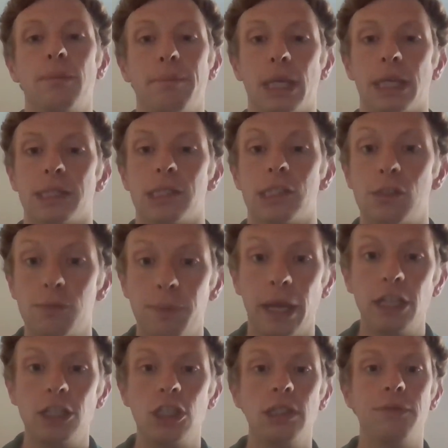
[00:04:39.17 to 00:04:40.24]
Because
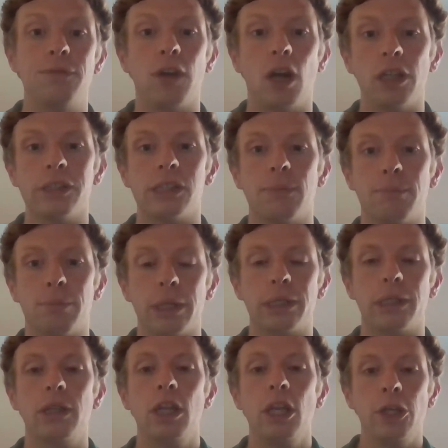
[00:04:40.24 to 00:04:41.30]
especially France and
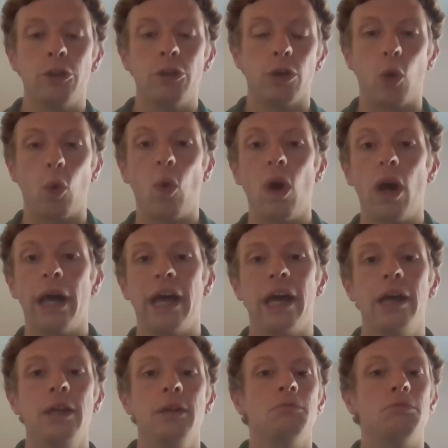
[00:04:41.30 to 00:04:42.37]
Britain
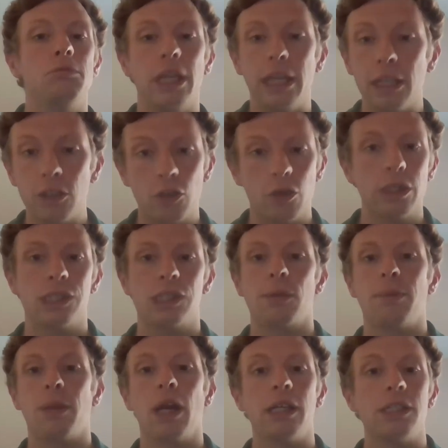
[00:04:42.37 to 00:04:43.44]
require increased
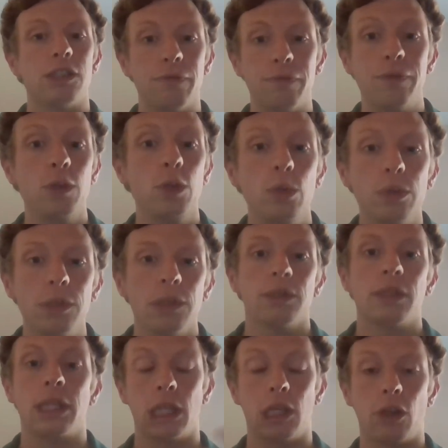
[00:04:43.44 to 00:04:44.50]
supplies of food
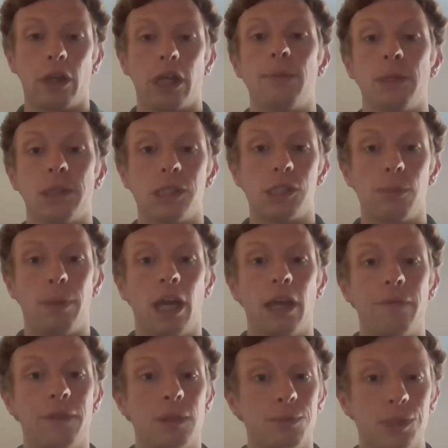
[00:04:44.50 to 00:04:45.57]
that they're not able to
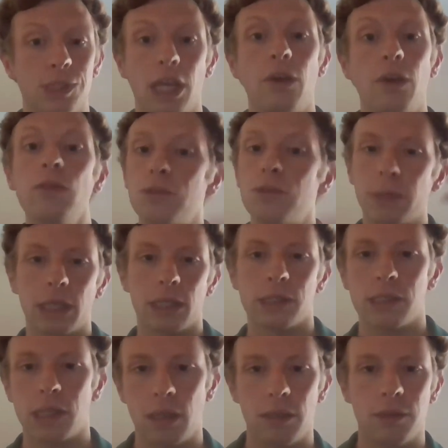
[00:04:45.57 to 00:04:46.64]
supply for themselves
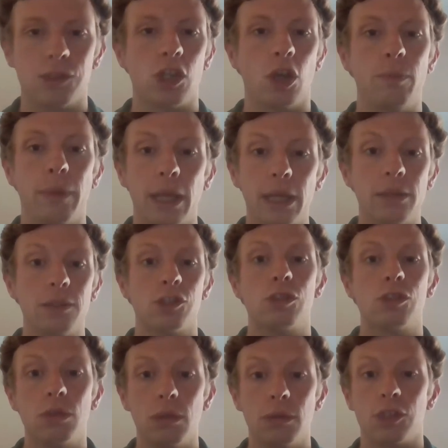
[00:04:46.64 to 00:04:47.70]
because there's
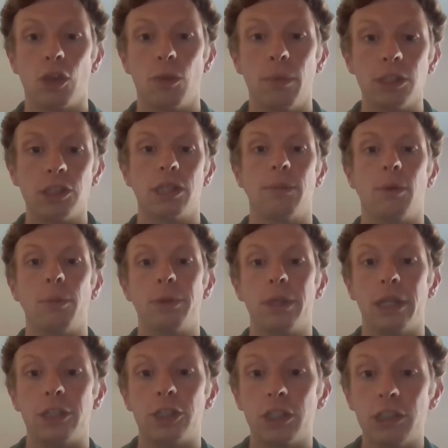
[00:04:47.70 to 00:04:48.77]
so much of their
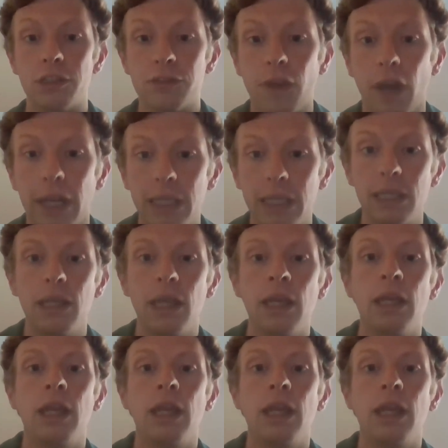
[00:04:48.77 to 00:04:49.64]
population is fighting,